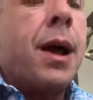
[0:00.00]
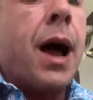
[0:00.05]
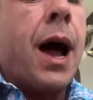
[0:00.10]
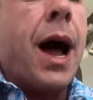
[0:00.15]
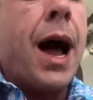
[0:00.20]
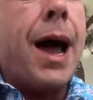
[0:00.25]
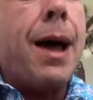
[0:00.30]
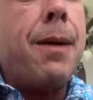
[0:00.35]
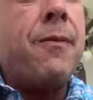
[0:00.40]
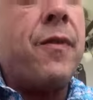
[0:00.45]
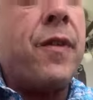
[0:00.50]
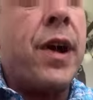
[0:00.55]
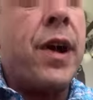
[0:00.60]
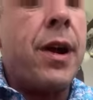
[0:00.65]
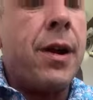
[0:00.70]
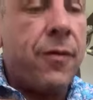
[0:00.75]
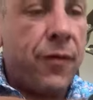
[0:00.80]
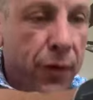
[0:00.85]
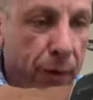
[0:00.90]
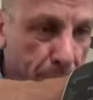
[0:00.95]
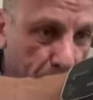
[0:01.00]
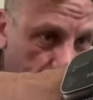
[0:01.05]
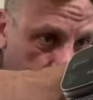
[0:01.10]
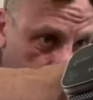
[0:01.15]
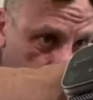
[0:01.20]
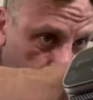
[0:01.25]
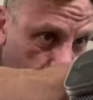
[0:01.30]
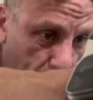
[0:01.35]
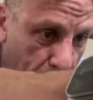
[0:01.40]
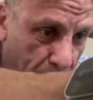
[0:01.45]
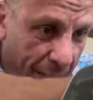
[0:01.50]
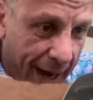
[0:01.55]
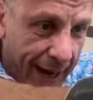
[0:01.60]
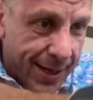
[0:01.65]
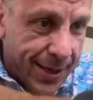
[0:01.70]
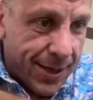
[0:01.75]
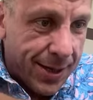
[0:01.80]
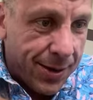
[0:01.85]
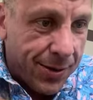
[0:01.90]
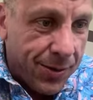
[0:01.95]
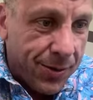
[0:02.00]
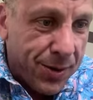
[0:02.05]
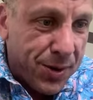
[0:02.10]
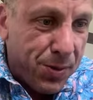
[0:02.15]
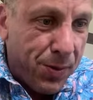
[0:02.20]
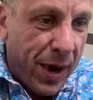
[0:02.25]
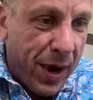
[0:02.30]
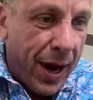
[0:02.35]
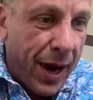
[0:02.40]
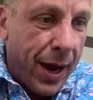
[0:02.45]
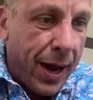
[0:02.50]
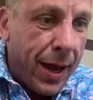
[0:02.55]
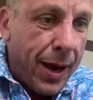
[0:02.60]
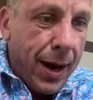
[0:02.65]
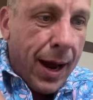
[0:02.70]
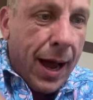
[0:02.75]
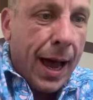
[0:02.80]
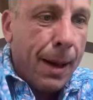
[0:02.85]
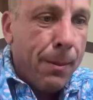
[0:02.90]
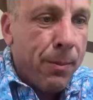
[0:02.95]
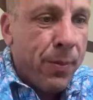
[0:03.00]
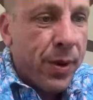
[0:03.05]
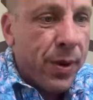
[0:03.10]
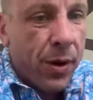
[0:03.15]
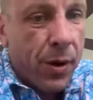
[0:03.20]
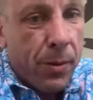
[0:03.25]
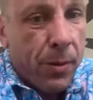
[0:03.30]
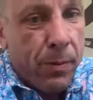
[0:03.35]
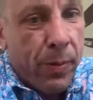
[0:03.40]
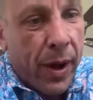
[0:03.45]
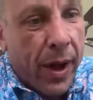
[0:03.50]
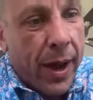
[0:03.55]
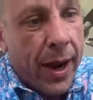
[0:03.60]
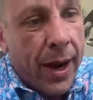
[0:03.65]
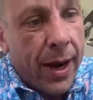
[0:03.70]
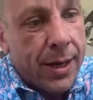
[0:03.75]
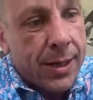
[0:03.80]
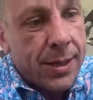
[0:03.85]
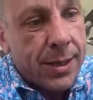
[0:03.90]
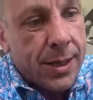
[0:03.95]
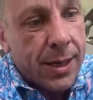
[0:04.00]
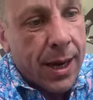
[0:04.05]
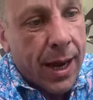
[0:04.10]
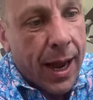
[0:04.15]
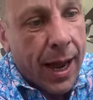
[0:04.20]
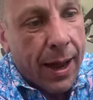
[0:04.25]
I'm very familiar with bicycles, man. I build bikes.